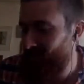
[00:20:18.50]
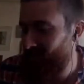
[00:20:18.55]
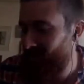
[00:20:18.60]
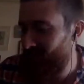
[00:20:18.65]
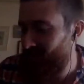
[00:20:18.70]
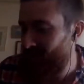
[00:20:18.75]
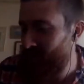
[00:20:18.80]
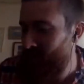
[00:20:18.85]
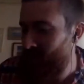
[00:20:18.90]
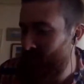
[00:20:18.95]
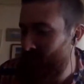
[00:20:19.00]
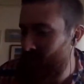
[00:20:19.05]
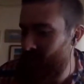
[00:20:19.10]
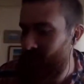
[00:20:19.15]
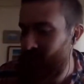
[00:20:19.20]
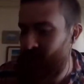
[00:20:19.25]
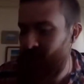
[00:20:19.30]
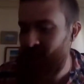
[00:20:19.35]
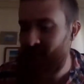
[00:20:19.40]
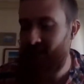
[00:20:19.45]
like I'm
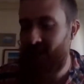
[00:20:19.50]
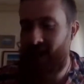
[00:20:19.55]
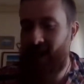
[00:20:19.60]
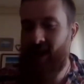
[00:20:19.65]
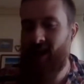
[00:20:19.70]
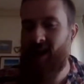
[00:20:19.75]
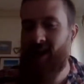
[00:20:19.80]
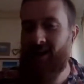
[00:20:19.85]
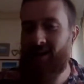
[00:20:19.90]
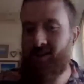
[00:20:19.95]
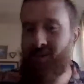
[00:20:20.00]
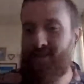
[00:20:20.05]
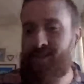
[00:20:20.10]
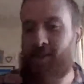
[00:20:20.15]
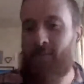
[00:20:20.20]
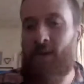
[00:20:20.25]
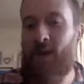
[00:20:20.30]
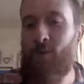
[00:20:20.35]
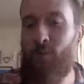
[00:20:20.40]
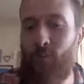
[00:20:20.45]
AI.
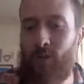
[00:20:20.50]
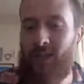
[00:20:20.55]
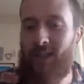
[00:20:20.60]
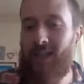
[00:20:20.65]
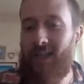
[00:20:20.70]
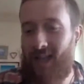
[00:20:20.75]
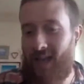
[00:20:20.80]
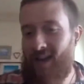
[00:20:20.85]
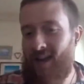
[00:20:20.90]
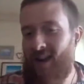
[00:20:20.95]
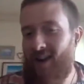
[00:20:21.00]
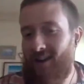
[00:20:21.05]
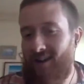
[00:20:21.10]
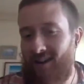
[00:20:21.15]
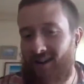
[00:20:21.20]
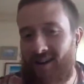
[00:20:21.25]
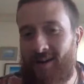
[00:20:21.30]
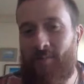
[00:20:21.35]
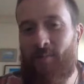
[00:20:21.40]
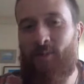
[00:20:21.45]
I'm not really an AI
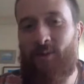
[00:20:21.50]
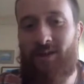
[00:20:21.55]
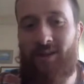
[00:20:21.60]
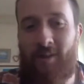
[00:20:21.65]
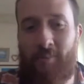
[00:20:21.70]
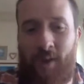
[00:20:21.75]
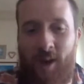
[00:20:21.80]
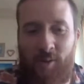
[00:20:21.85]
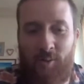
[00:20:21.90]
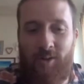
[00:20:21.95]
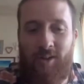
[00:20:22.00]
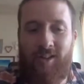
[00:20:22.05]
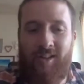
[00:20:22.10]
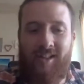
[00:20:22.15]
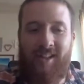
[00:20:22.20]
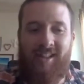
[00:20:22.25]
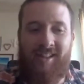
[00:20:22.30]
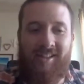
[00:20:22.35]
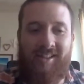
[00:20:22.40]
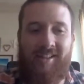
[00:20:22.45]
guy. I'm not really a
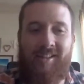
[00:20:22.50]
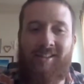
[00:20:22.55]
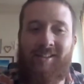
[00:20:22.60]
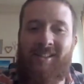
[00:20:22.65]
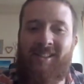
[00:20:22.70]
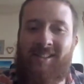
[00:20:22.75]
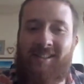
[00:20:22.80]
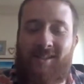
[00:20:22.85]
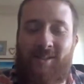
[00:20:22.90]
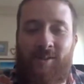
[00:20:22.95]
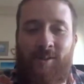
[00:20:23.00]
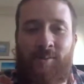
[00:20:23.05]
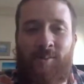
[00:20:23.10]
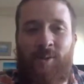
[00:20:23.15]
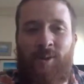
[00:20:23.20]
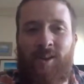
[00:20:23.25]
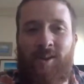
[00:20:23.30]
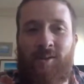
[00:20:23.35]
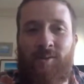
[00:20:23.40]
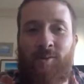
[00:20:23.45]
data scientist. So I'm
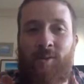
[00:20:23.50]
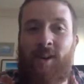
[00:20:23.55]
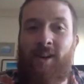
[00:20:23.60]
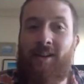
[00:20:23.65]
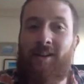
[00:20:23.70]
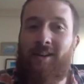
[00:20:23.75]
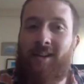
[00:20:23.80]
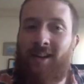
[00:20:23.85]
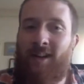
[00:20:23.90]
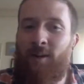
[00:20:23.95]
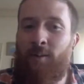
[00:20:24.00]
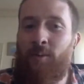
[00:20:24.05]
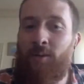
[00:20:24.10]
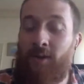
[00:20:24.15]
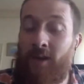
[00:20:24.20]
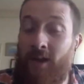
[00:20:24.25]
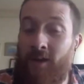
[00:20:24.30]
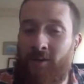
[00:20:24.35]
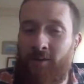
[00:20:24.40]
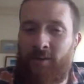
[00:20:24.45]
trying to find help
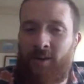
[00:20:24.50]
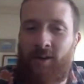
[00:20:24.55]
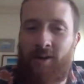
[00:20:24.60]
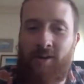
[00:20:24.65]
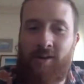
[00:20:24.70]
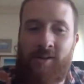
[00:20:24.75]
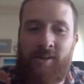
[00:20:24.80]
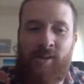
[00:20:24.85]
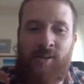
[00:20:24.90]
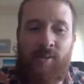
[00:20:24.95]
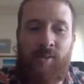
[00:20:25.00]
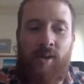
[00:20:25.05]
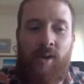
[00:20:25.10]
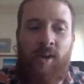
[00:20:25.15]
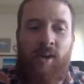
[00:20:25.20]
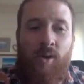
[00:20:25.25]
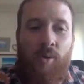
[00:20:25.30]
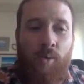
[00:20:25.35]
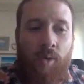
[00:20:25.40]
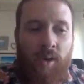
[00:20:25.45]
in that regard. So
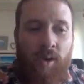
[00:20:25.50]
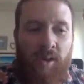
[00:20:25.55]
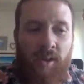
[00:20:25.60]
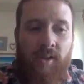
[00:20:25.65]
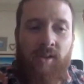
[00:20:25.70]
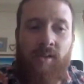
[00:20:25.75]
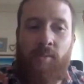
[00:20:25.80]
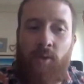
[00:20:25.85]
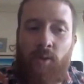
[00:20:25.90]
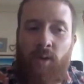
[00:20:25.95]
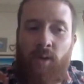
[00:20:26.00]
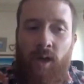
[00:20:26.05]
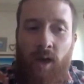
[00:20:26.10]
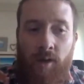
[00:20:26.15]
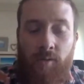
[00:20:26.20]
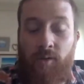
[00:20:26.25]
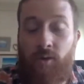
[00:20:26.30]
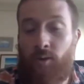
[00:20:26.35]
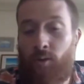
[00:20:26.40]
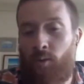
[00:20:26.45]
one of the things I'm doing kind
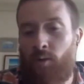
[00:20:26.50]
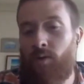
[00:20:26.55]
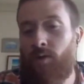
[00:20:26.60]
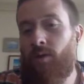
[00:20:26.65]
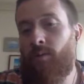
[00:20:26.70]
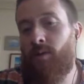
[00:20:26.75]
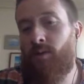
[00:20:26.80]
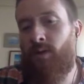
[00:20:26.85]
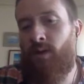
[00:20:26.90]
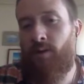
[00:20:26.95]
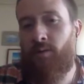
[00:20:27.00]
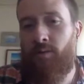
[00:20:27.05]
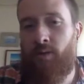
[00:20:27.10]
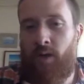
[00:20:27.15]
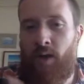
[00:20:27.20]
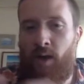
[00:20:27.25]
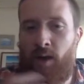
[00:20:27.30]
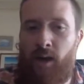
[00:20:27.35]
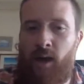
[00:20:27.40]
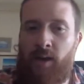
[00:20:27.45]
of in the short term is trying to
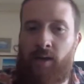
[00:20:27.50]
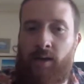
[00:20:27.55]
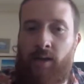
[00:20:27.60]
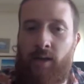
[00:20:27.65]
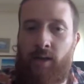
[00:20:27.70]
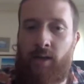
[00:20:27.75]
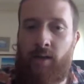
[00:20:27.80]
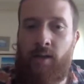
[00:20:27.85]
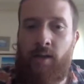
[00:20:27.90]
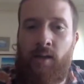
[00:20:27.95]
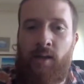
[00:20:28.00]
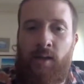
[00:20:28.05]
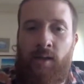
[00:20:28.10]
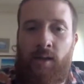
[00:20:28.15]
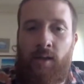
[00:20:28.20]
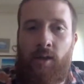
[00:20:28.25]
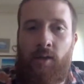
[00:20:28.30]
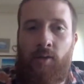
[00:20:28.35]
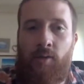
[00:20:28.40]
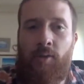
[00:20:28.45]
figure out how to get,
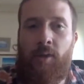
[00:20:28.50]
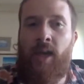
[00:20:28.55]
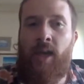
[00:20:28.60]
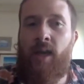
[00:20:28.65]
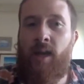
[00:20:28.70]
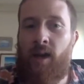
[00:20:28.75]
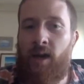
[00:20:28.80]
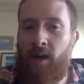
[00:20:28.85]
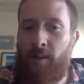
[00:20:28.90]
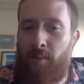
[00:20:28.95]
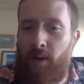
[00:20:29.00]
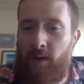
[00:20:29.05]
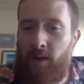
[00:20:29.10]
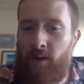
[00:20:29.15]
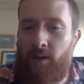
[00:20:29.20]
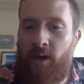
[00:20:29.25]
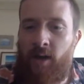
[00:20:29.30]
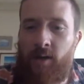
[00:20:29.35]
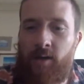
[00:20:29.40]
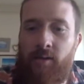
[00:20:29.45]
the AI
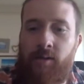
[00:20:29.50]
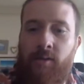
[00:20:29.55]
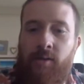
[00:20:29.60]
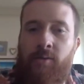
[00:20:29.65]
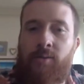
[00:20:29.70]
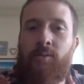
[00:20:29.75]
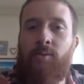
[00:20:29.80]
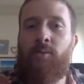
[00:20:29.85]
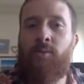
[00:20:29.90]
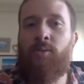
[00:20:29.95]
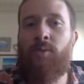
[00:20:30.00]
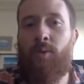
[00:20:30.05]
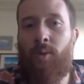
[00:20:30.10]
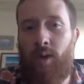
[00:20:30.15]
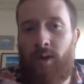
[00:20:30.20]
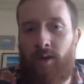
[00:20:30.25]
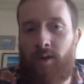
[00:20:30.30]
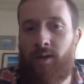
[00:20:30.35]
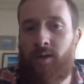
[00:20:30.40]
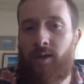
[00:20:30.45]
better, how to do
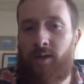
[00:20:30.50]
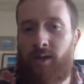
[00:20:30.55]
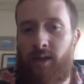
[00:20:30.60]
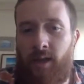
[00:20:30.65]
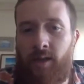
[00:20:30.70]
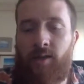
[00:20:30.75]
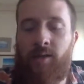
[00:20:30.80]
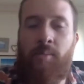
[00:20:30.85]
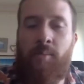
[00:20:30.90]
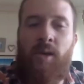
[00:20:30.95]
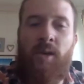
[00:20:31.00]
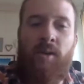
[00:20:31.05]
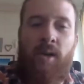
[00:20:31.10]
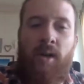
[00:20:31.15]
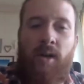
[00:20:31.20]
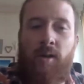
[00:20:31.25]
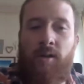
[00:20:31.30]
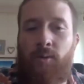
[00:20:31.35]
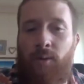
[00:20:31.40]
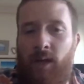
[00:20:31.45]
question detection better, how
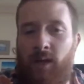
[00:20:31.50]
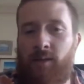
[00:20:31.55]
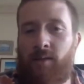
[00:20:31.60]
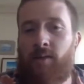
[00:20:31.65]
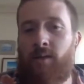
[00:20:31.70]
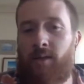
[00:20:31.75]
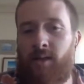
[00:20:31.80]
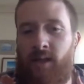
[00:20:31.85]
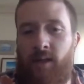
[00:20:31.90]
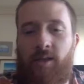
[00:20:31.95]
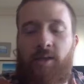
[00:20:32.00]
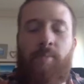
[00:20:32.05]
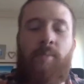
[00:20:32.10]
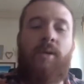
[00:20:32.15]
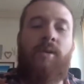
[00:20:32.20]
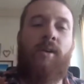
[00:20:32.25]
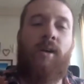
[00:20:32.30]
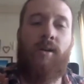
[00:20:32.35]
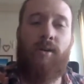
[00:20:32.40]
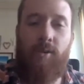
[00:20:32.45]
to do answer detection
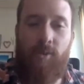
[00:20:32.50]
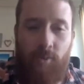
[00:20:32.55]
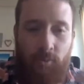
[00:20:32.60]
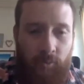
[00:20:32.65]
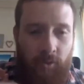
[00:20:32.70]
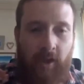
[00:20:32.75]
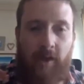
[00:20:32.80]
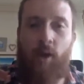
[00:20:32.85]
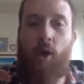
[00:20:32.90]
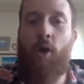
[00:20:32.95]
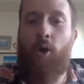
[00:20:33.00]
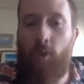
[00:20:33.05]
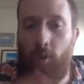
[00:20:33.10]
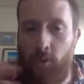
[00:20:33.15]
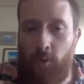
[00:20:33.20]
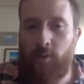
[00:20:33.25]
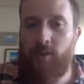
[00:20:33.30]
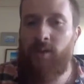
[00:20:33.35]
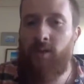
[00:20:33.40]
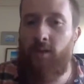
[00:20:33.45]
better, how to do like all
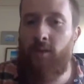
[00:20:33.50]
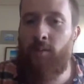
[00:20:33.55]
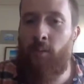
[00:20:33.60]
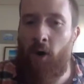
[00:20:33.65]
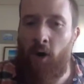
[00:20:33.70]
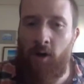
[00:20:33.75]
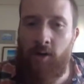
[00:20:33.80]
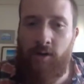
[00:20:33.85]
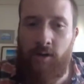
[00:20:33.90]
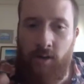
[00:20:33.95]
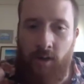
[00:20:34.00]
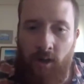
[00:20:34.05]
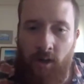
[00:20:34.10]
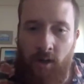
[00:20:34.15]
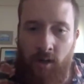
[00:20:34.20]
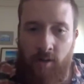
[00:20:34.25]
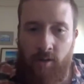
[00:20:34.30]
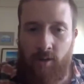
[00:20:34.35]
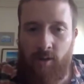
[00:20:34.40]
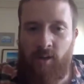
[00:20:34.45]
those little parts,
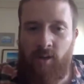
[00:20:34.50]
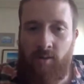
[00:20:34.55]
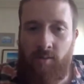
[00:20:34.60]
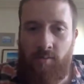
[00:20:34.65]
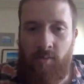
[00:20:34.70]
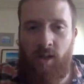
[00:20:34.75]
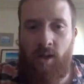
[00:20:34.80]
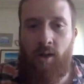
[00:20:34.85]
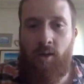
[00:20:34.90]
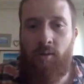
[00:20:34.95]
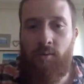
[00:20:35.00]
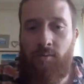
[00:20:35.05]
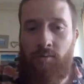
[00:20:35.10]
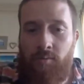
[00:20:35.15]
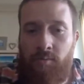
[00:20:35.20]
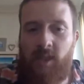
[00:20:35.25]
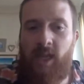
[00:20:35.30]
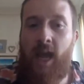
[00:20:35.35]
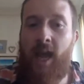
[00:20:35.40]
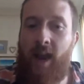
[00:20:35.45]
just,
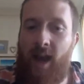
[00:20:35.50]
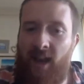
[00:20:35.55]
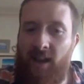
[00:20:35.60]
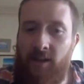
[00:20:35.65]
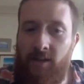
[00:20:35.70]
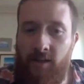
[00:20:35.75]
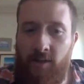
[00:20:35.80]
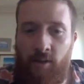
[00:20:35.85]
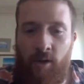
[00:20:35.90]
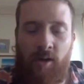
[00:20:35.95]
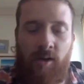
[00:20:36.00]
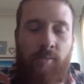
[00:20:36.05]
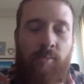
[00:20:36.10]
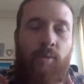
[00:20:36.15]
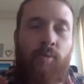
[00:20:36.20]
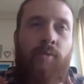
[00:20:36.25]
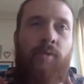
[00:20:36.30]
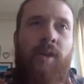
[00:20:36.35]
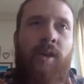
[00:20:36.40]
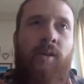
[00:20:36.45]
10x, trying to
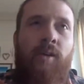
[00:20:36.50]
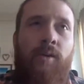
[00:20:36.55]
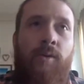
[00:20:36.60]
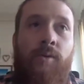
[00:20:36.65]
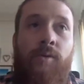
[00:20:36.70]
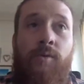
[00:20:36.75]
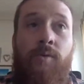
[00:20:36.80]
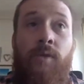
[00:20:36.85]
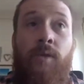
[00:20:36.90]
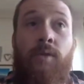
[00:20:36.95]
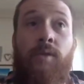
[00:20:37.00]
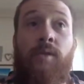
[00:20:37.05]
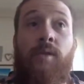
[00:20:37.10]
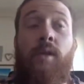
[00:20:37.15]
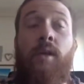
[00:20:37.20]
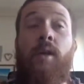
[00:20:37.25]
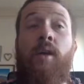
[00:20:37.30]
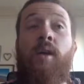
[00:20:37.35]
improve those fields.